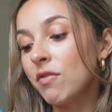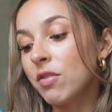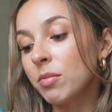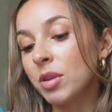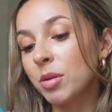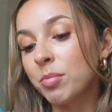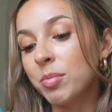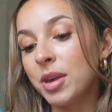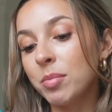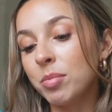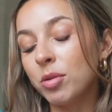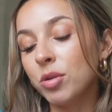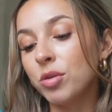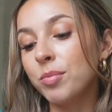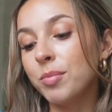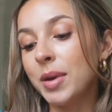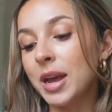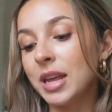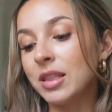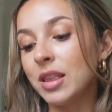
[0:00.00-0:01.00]
from the people who
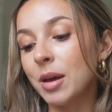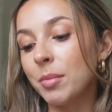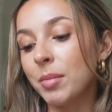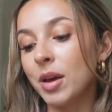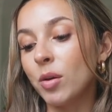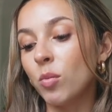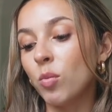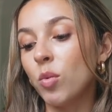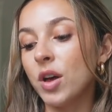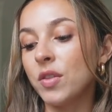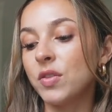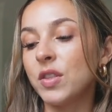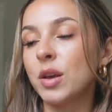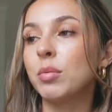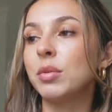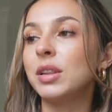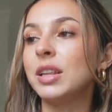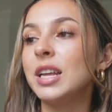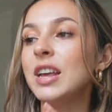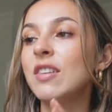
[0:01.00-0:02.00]
made them and what they
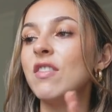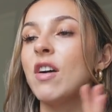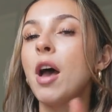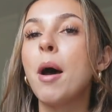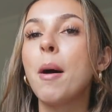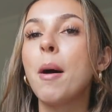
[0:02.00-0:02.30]
will leave